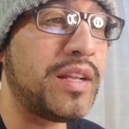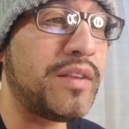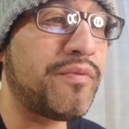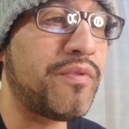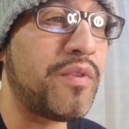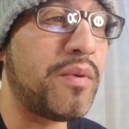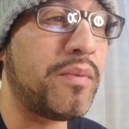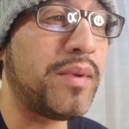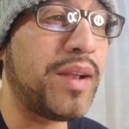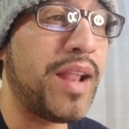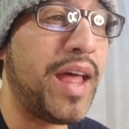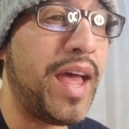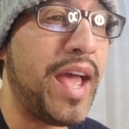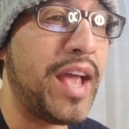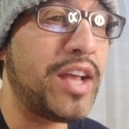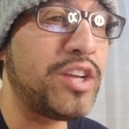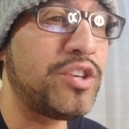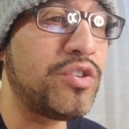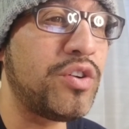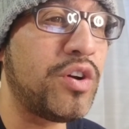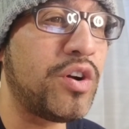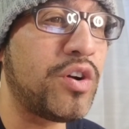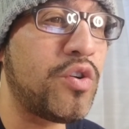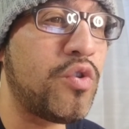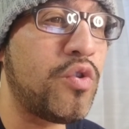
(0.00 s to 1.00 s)
from last
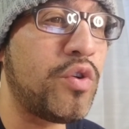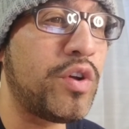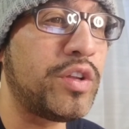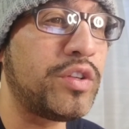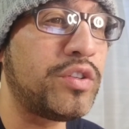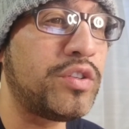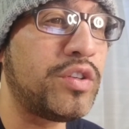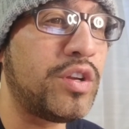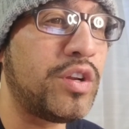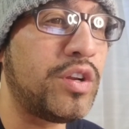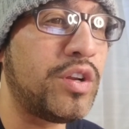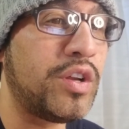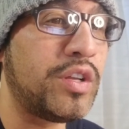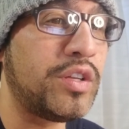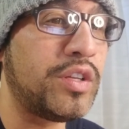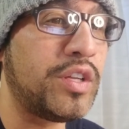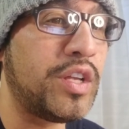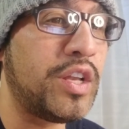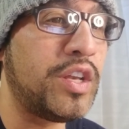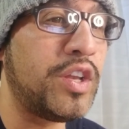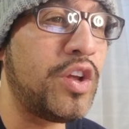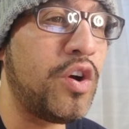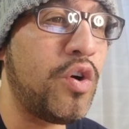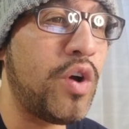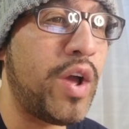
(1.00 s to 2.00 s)
year, according to
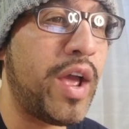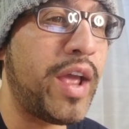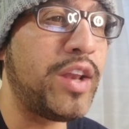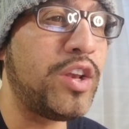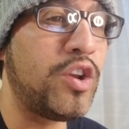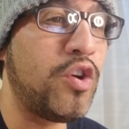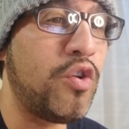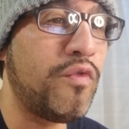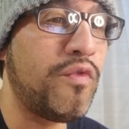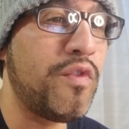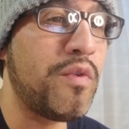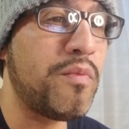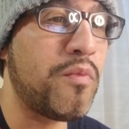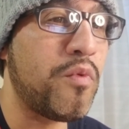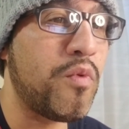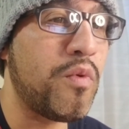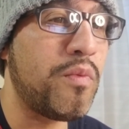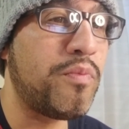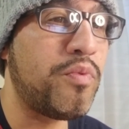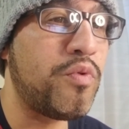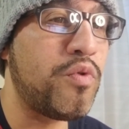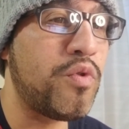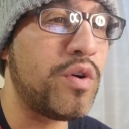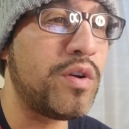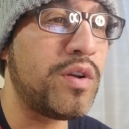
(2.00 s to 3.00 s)
the, the, a November
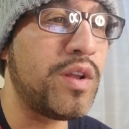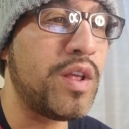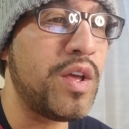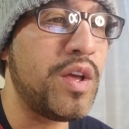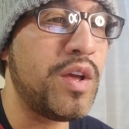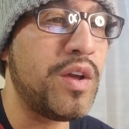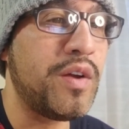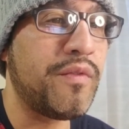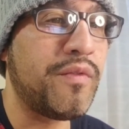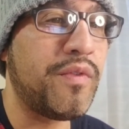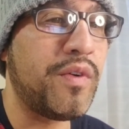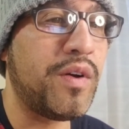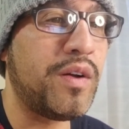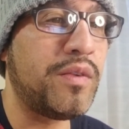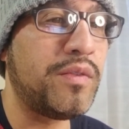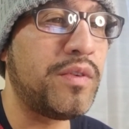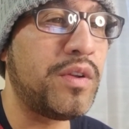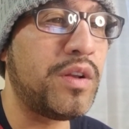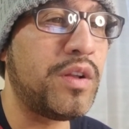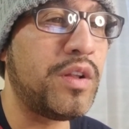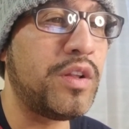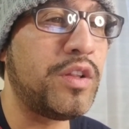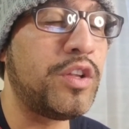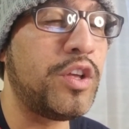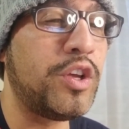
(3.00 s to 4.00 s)
report from the,
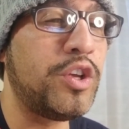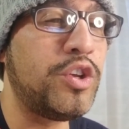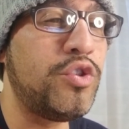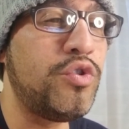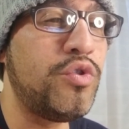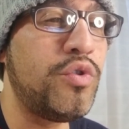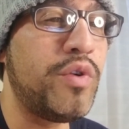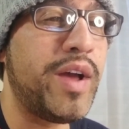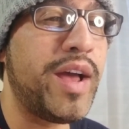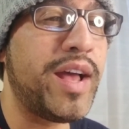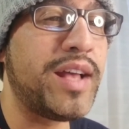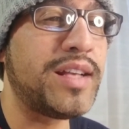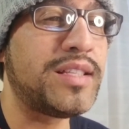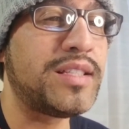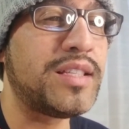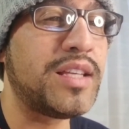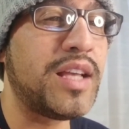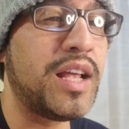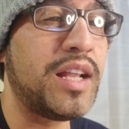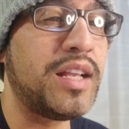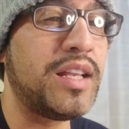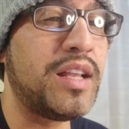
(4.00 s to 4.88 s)
the U.S.